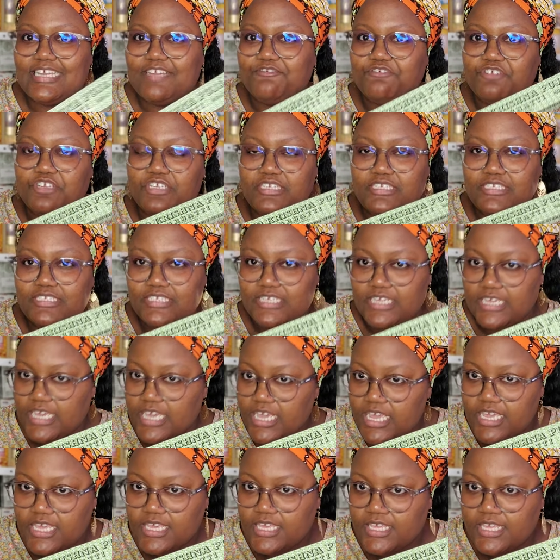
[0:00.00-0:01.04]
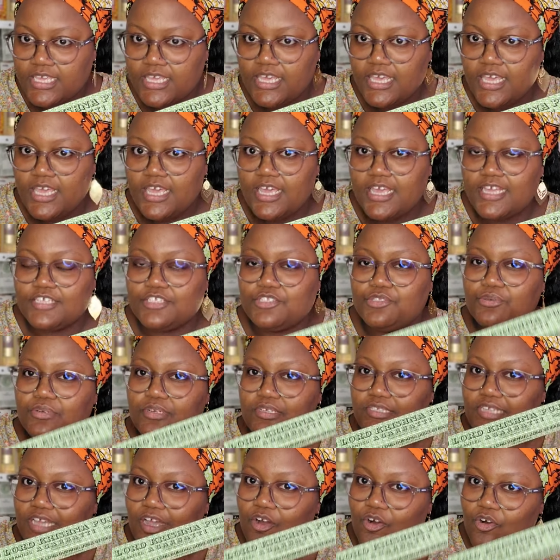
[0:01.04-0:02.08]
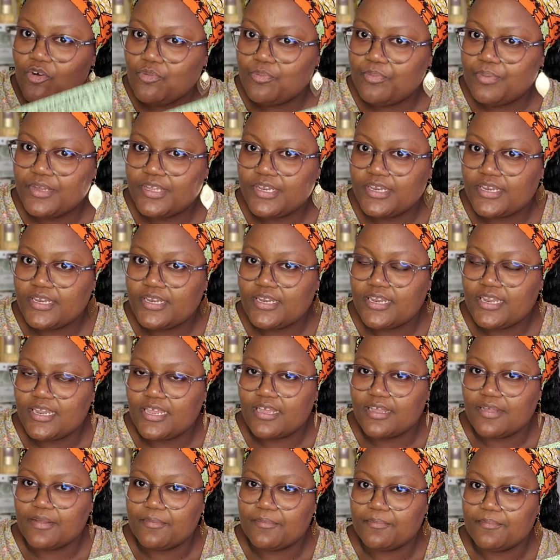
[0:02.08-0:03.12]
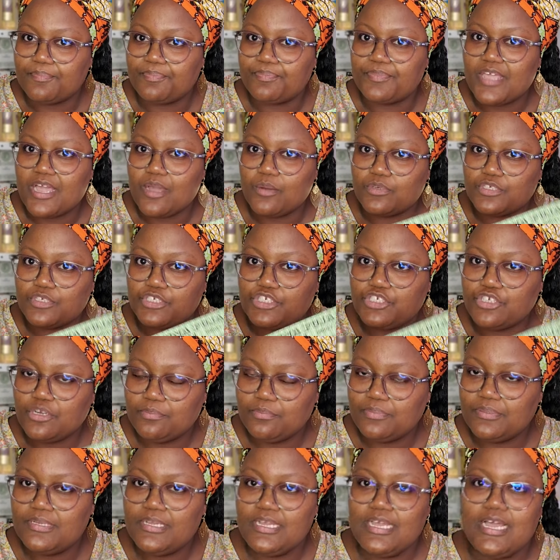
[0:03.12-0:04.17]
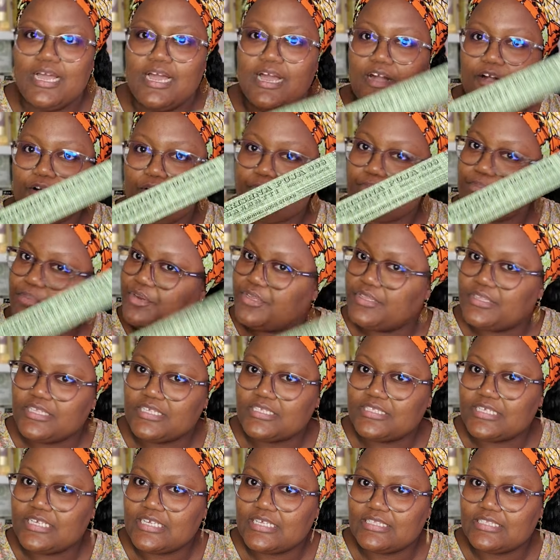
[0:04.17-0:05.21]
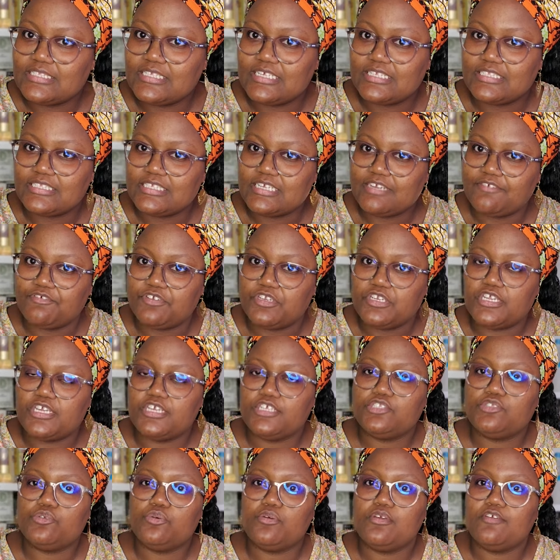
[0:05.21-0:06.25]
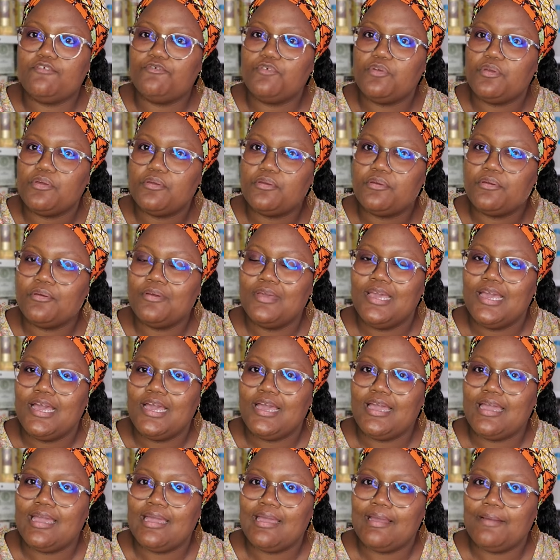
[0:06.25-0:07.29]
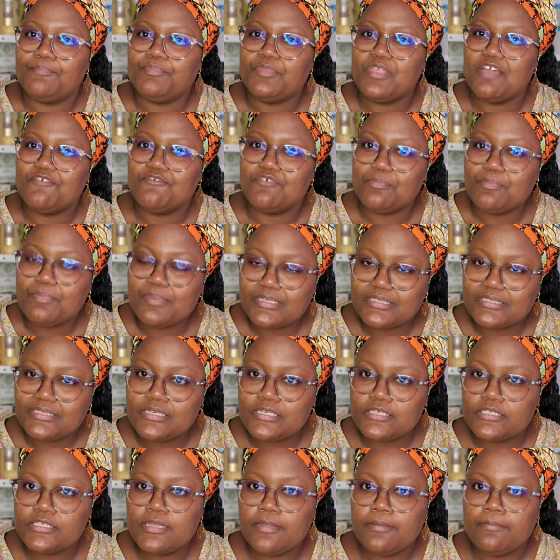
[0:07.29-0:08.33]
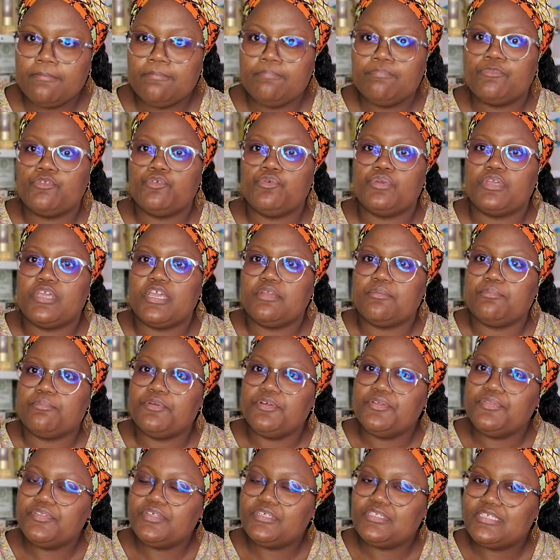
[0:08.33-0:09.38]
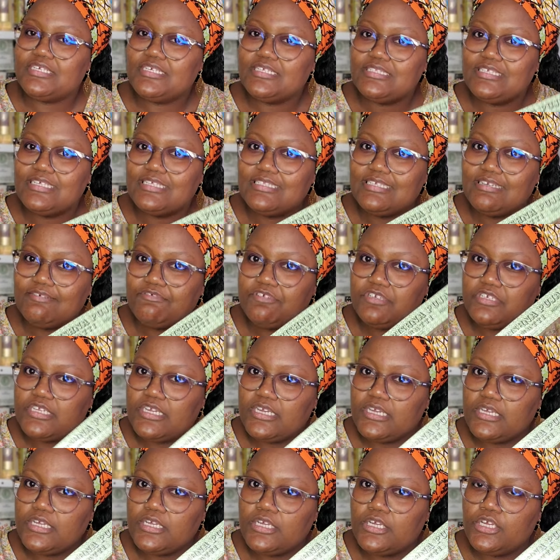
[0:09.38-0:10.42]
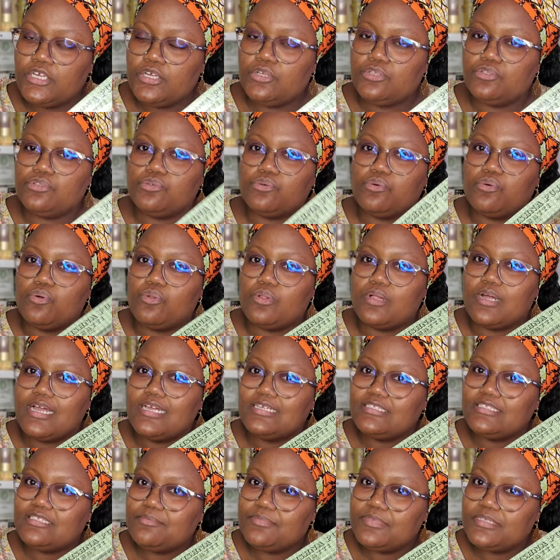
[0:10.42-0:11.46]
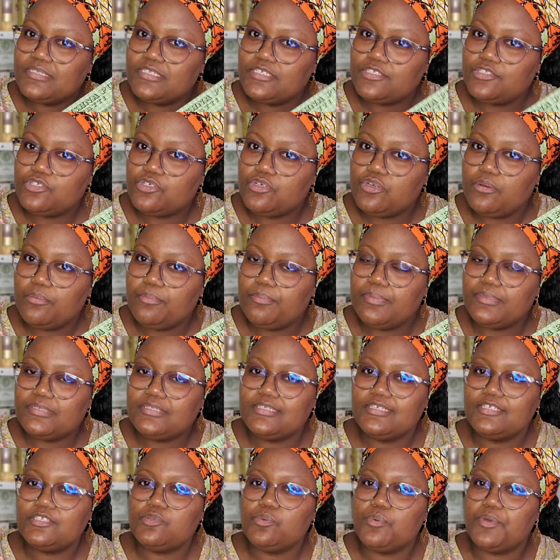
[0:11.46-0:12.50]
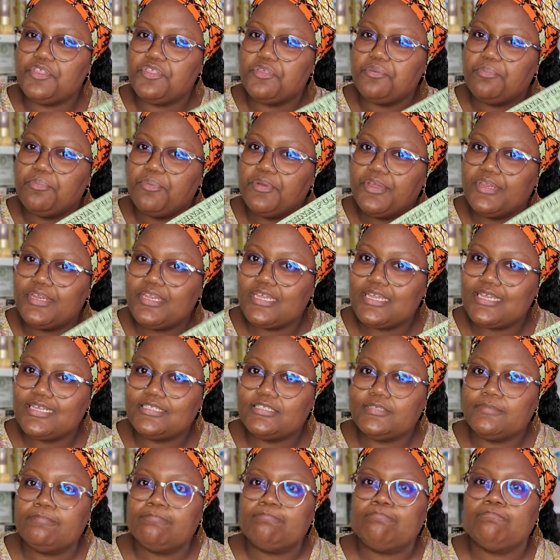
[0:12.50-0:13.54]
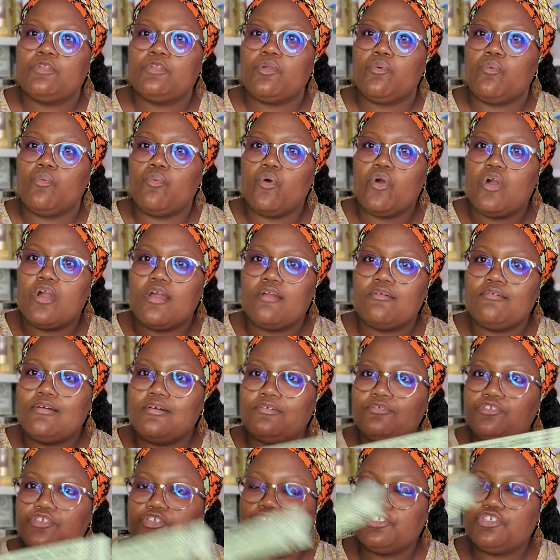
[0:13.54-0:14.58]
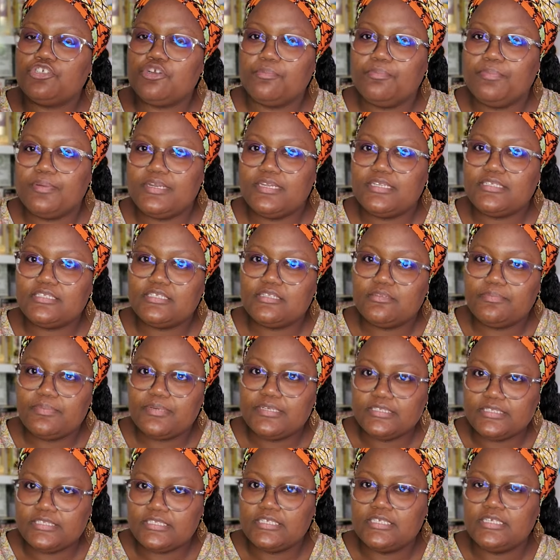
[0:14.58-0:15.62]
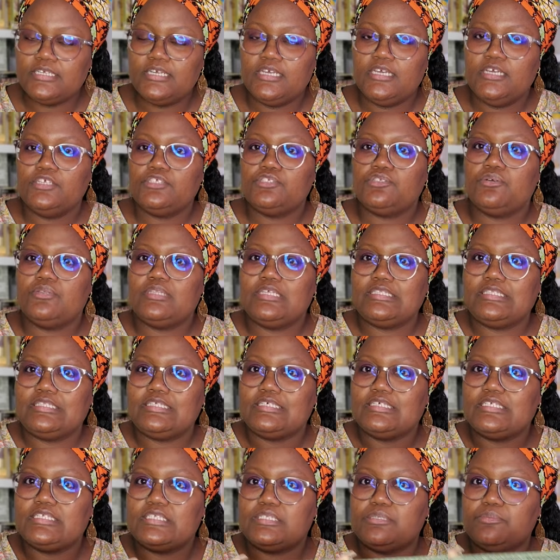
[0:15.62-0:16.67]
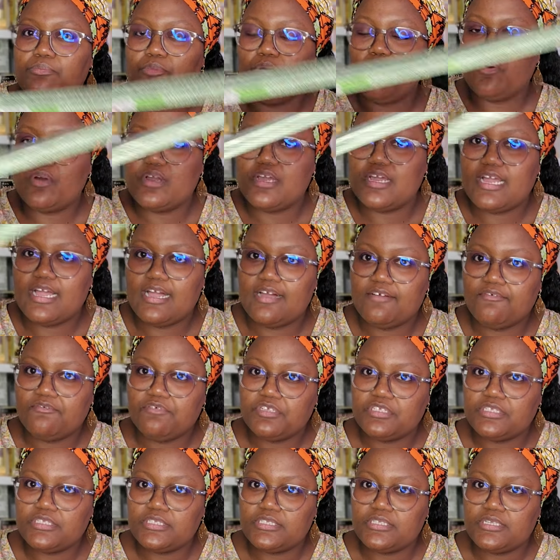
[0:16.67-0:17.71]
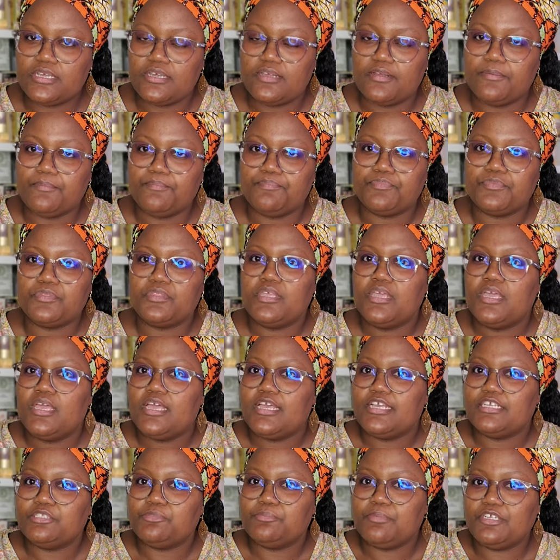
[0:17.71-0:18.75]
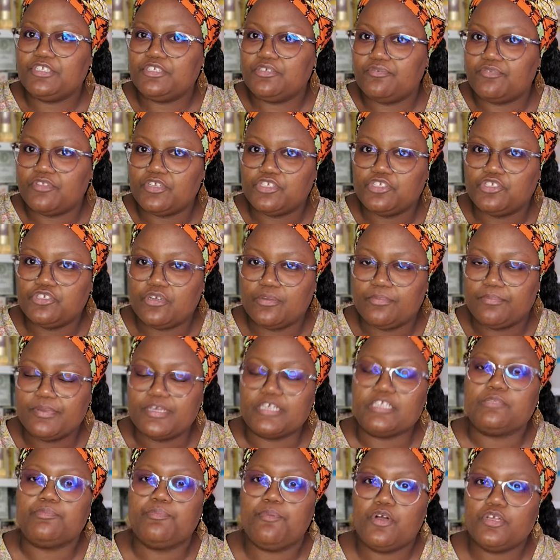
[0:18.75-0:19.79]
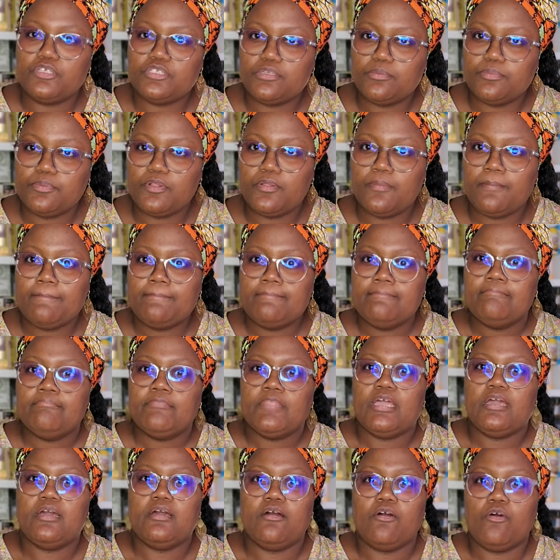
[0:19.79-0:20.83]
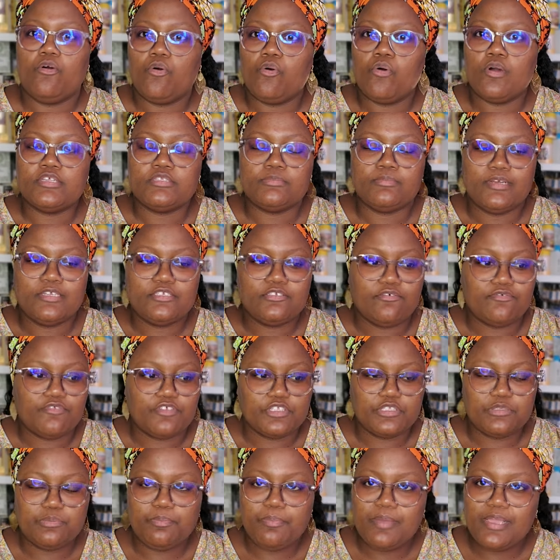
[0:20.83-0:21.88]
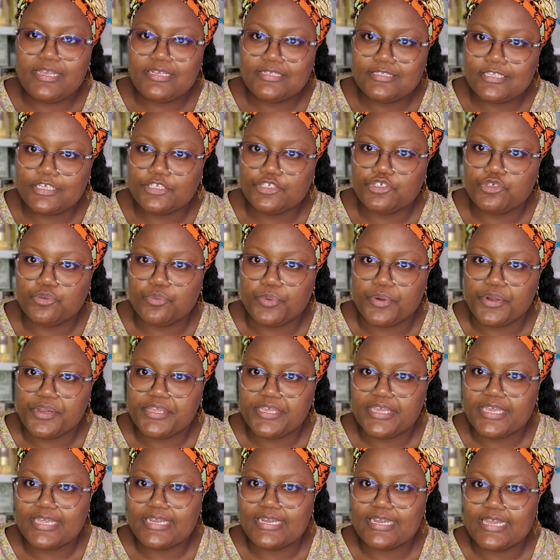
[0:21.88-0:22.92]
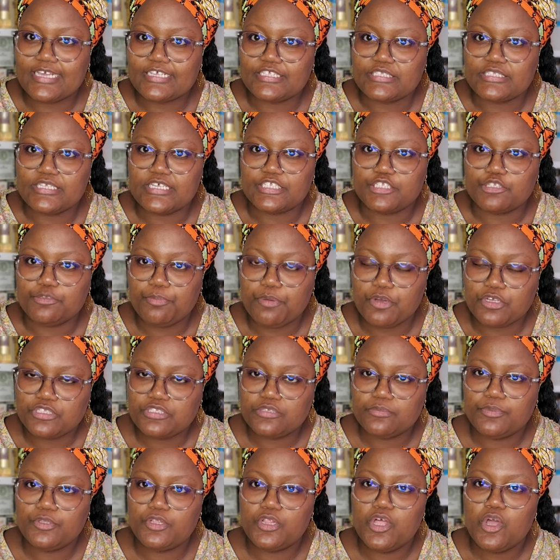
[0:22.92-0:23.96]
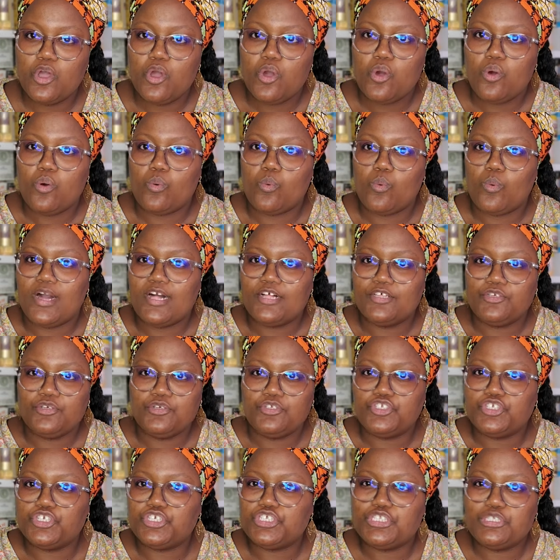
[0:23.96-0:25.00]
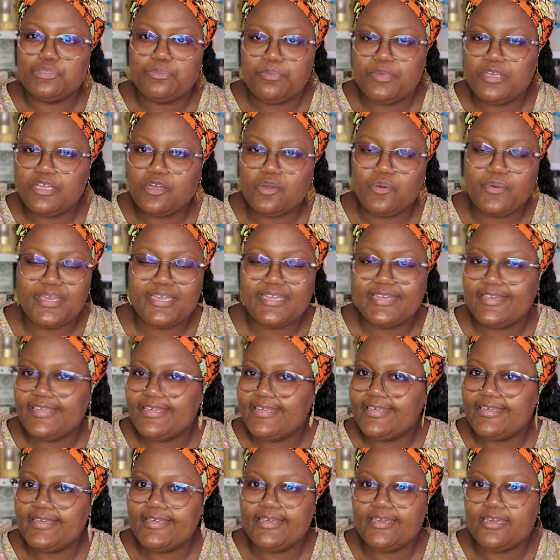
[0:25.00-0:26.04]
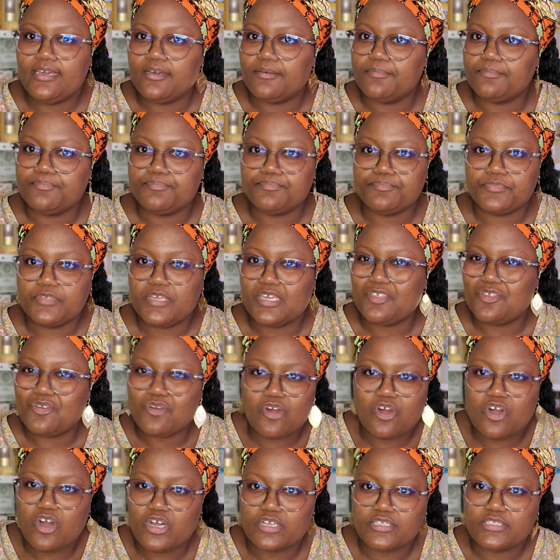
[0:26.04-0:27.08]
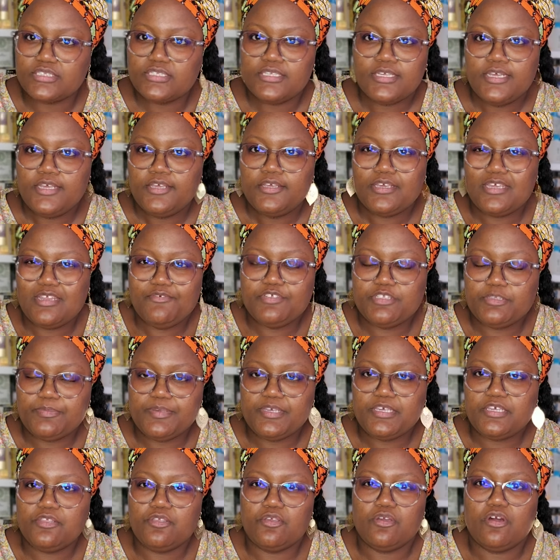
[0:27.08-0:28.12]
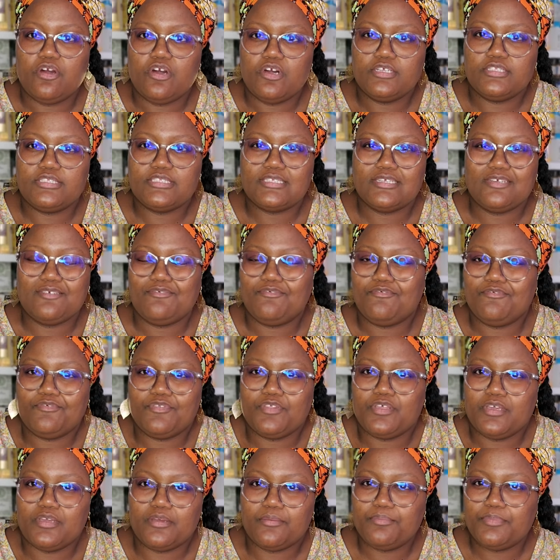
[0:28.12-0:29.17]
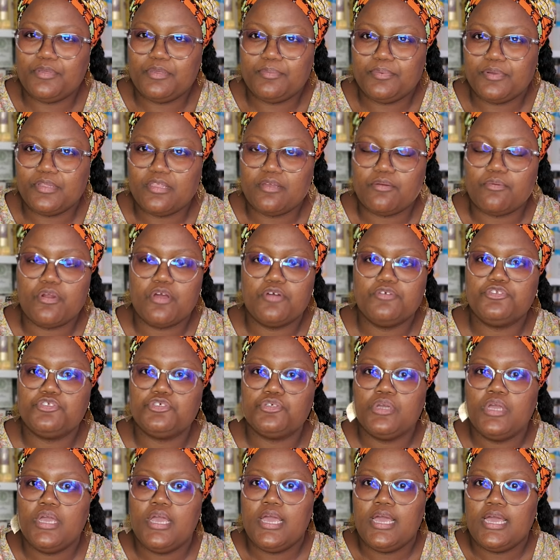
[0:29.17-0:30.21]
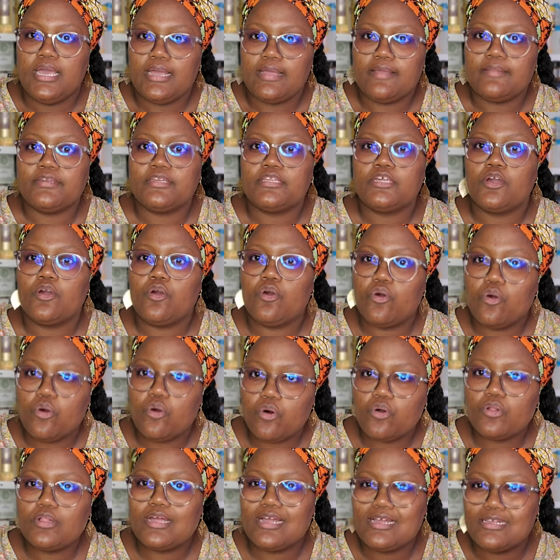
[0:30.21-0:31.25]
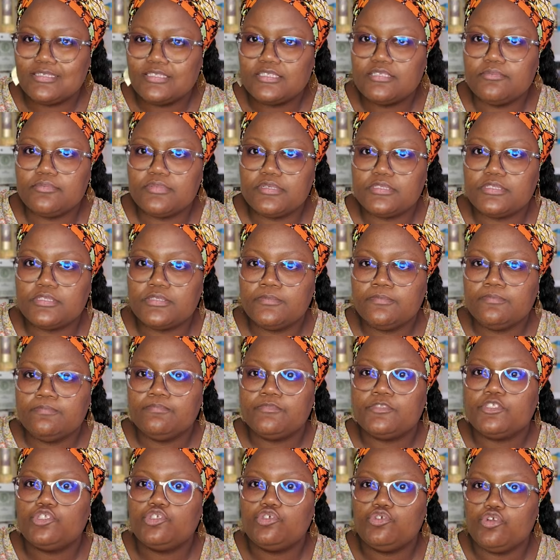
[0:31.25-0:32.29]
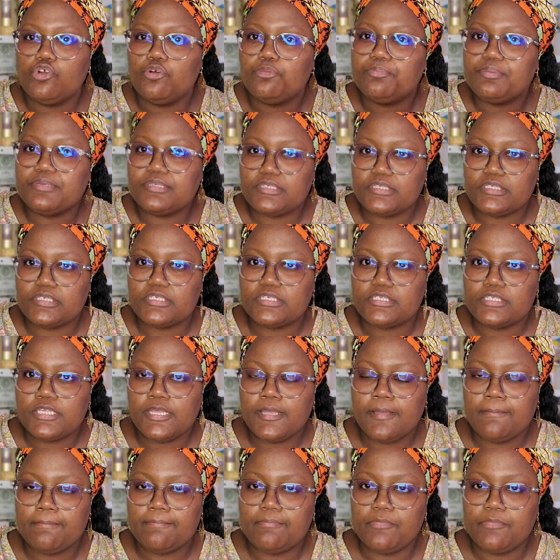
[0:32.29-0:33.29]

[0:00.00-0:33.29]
every day. As soon as I open our shop, I'll burn this incense every day. So if you have a business, you can burn this incense every day to call customers into your business. When you're burning it, walk around your shop a little bit so that the smoke covers as much of the shop as possible, or as much of the space that you work in as possible, while you just speak quickly in your heart. You can even speak in your heart if there are people around you, and call customers to your business.